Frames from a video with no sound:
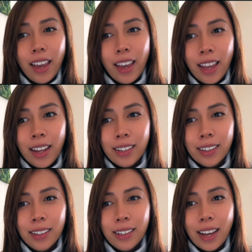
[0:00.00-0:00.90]

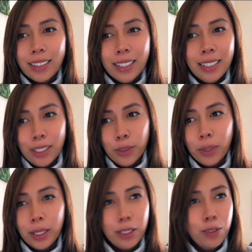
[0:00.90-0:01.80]
And I think
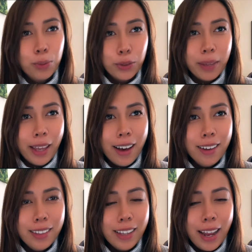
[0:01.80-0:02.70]
that really spooked me
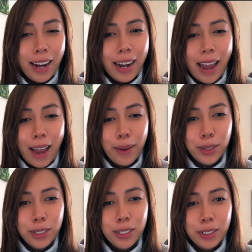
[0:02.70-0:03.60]
out and I
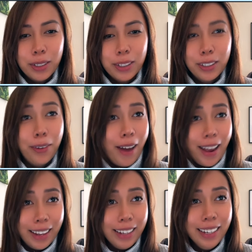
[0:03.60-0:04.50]
was
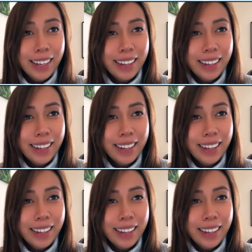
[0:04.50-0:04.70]
crying.